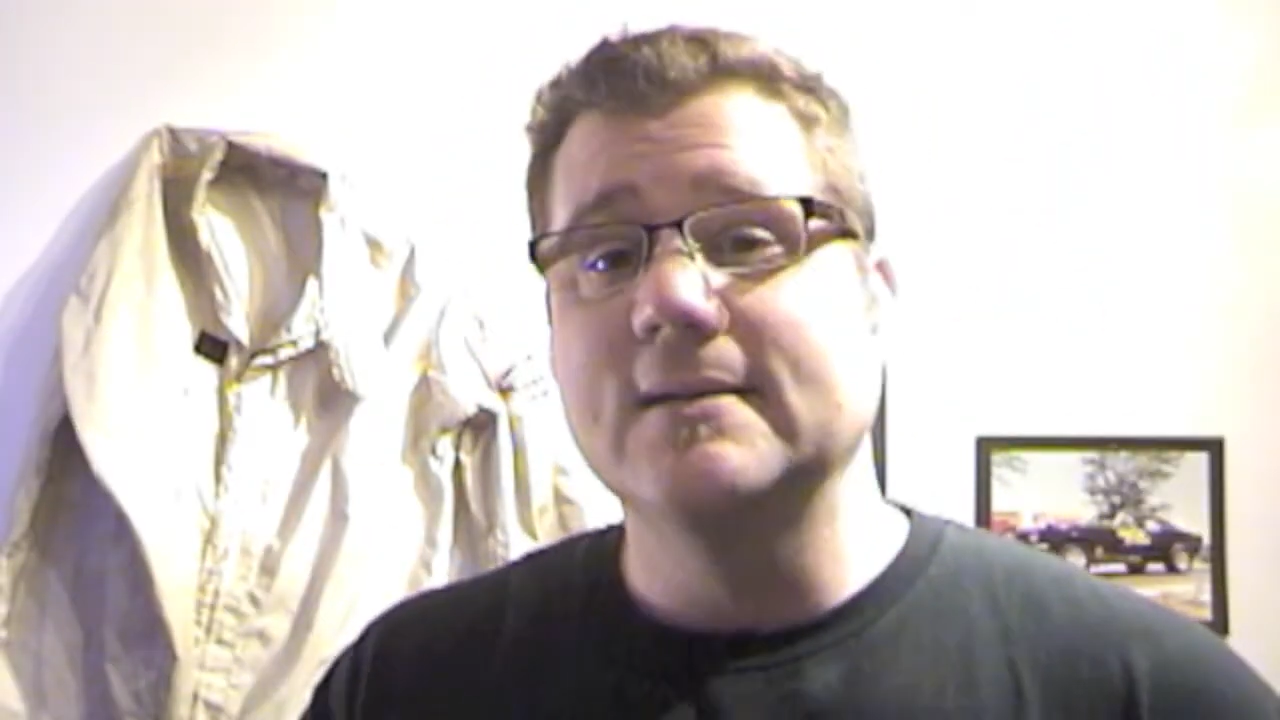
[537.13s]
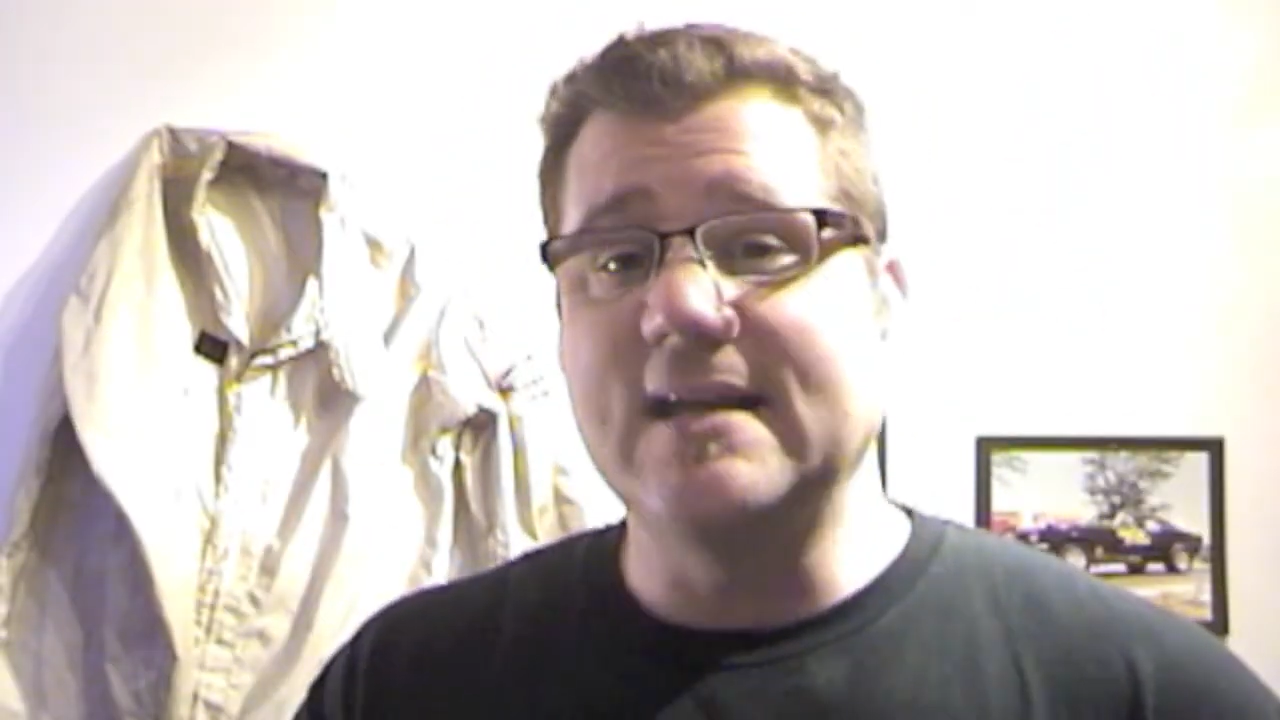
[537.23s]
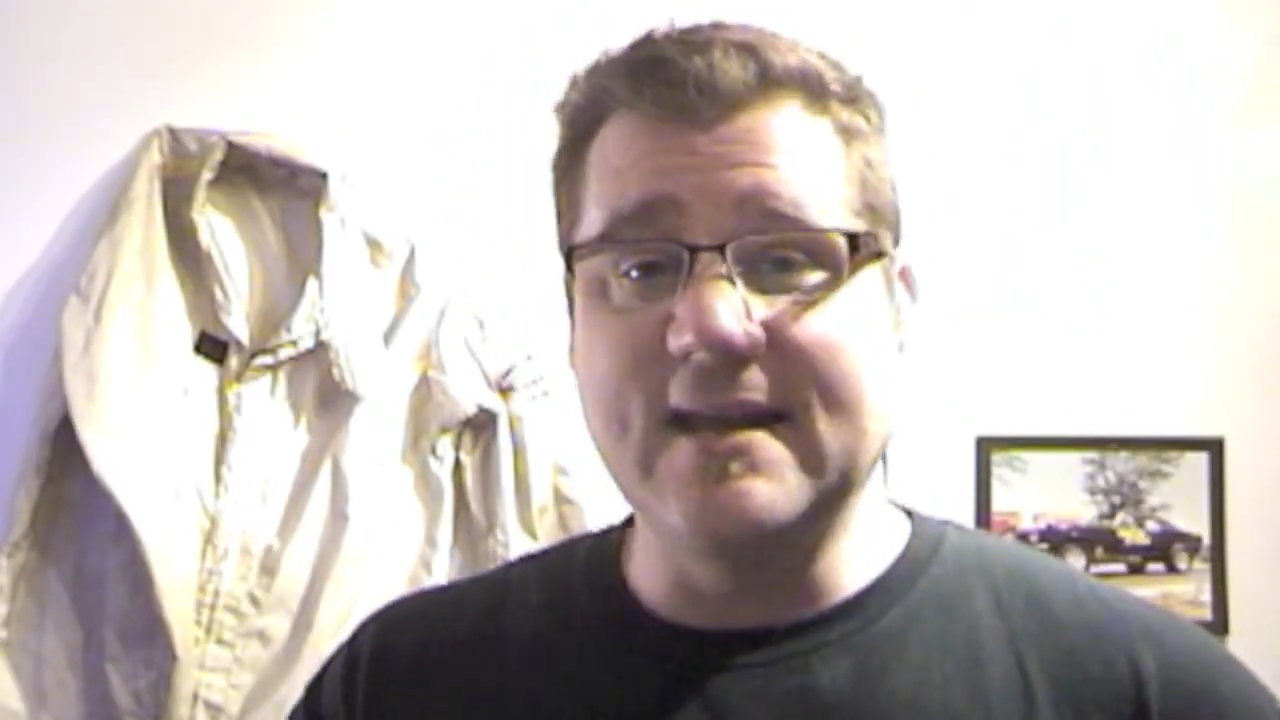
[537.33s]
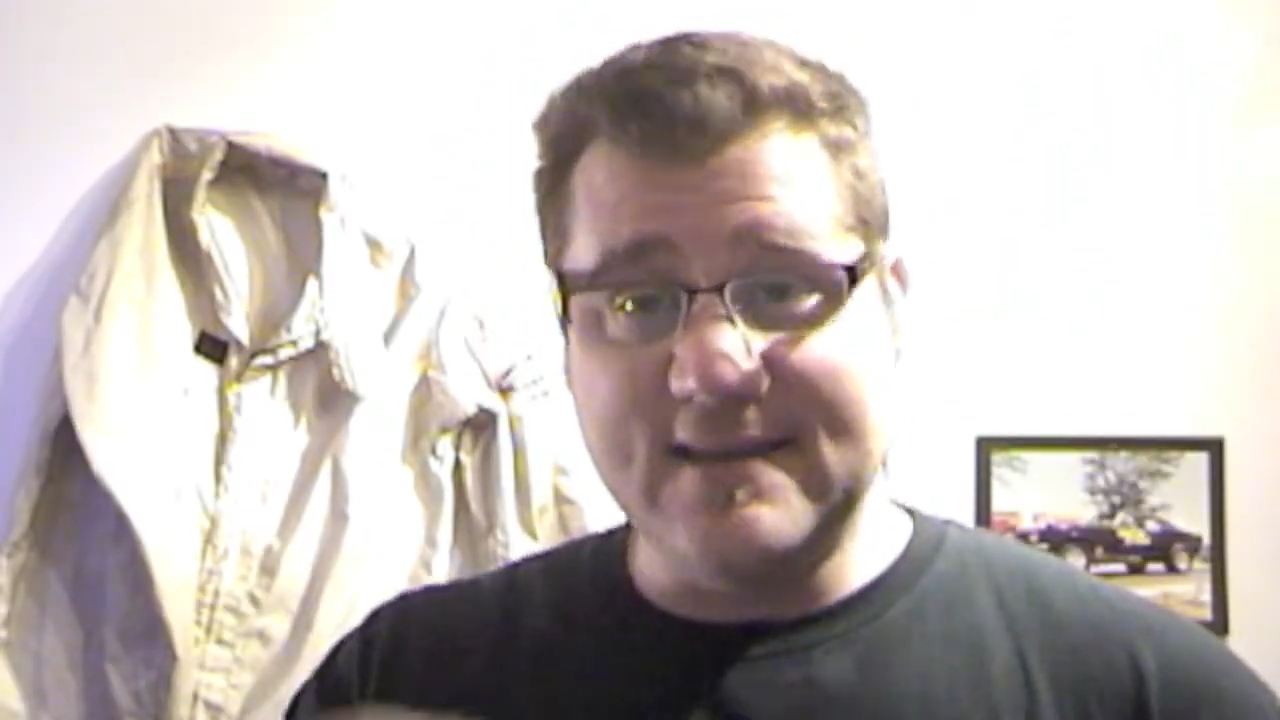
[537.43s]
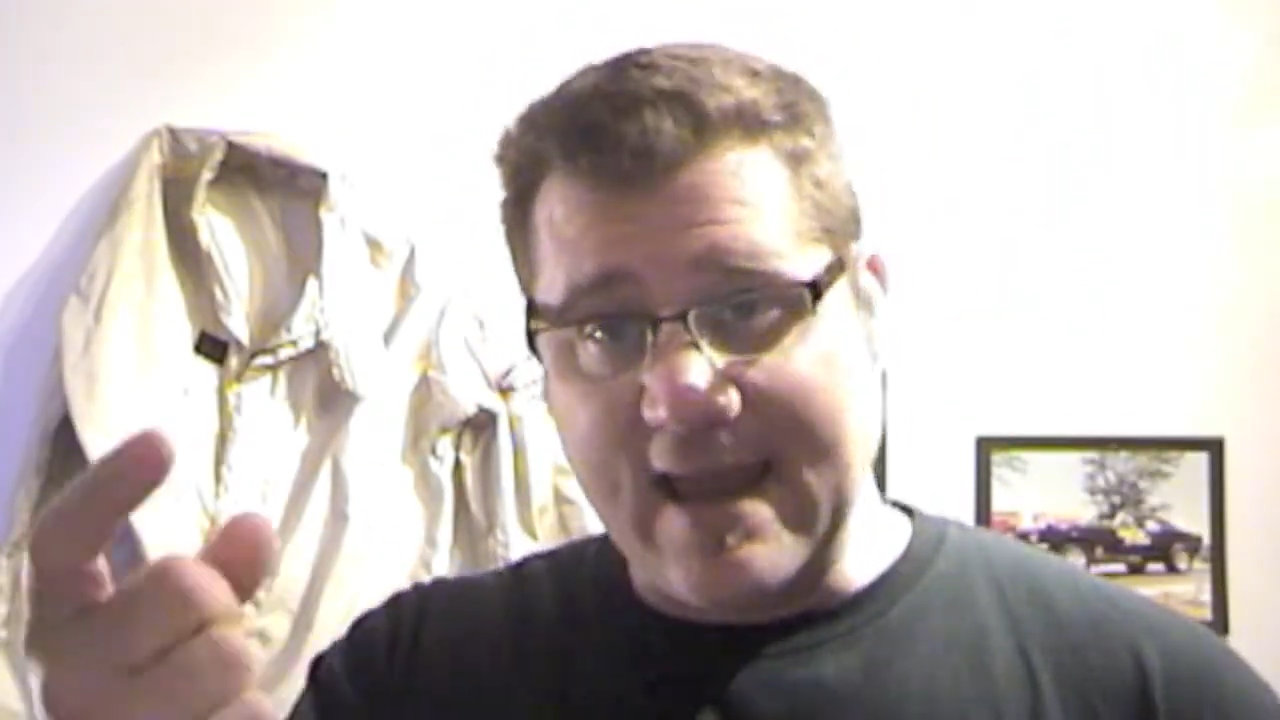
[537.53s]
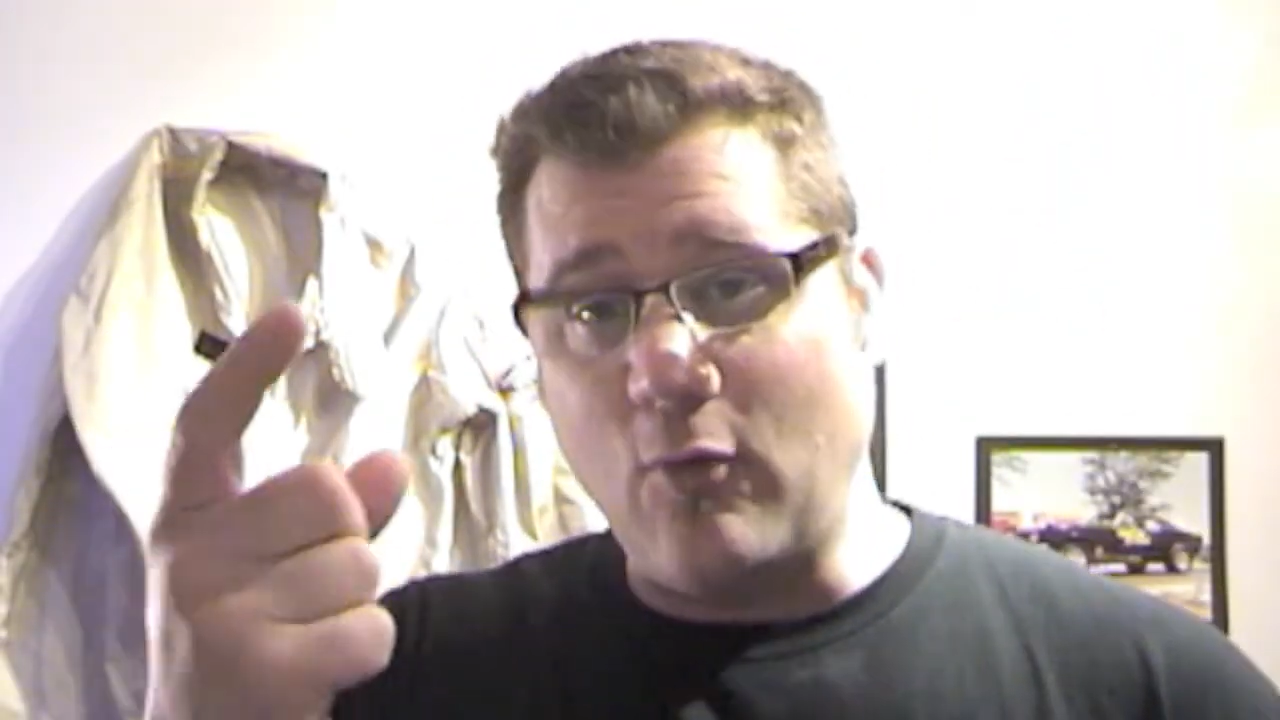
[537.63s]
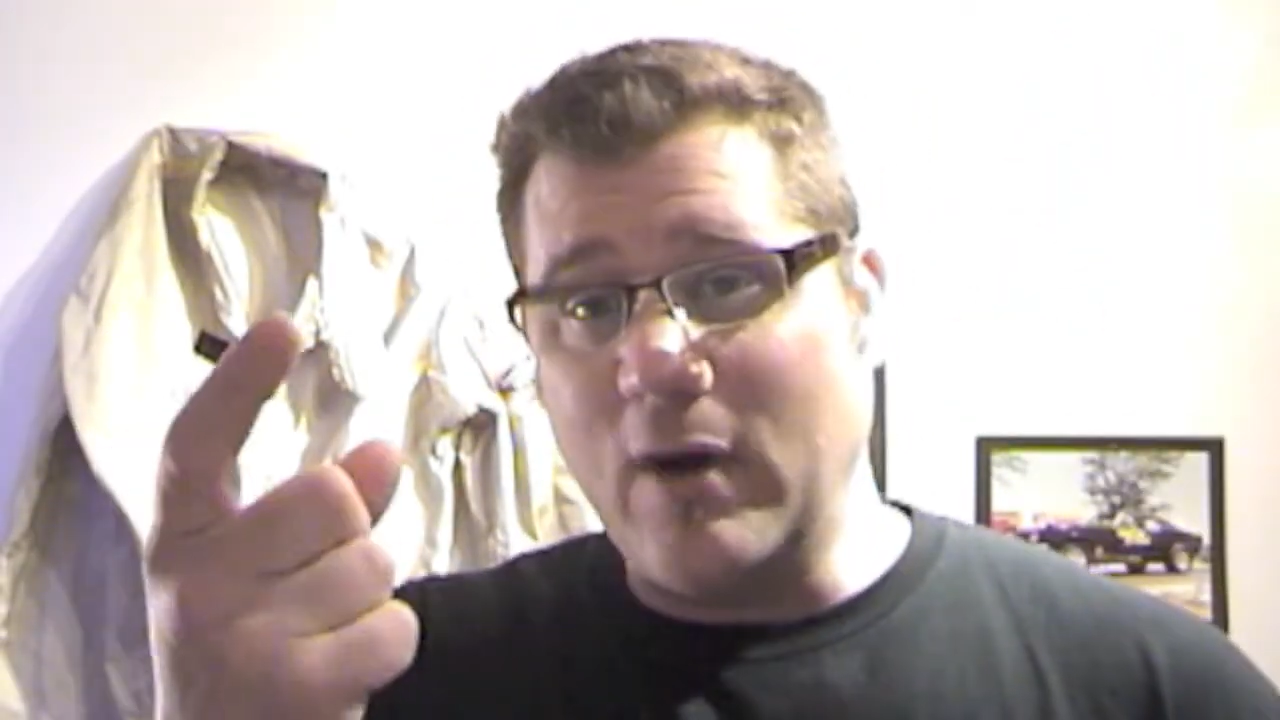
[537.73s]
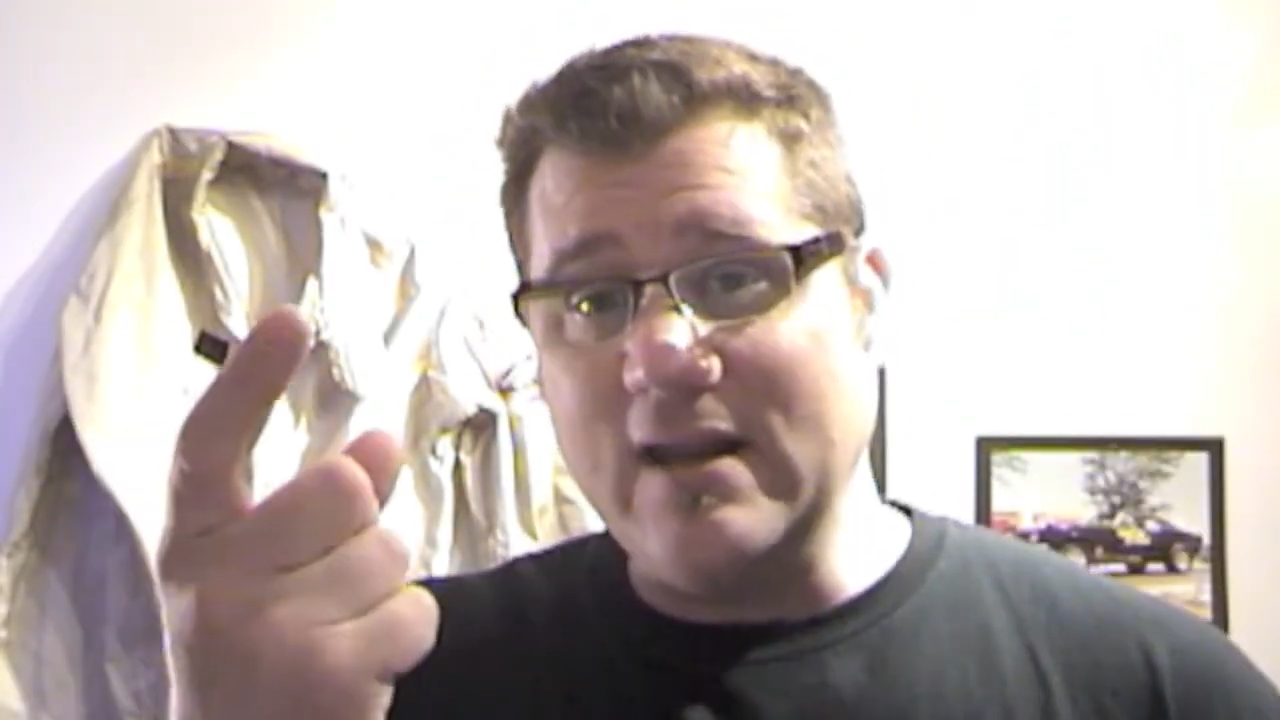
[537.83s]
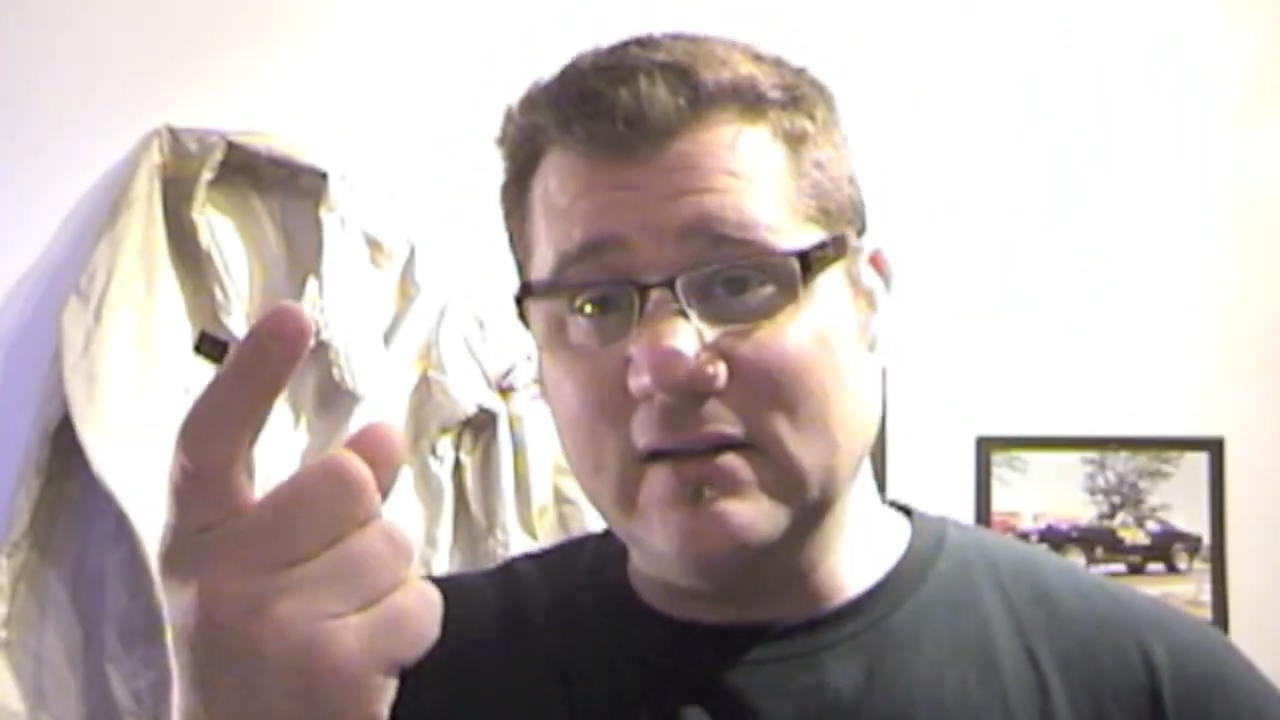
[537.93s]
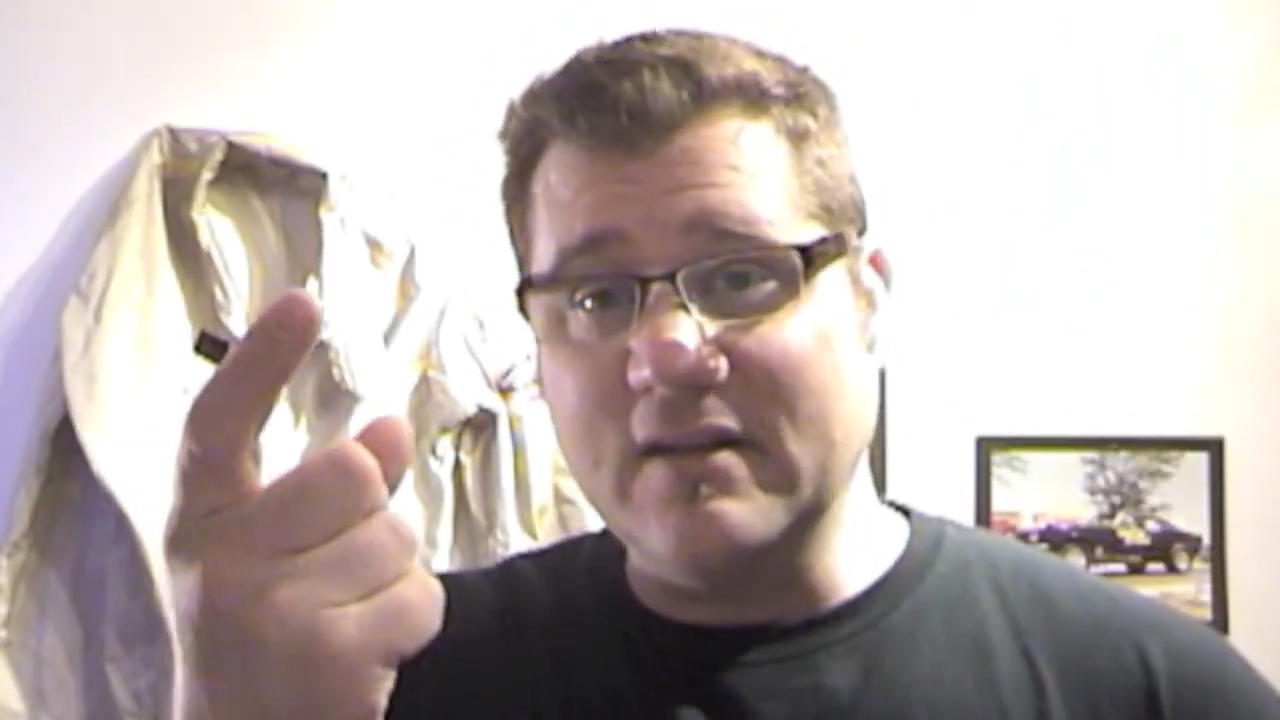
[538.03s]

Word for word: Take that white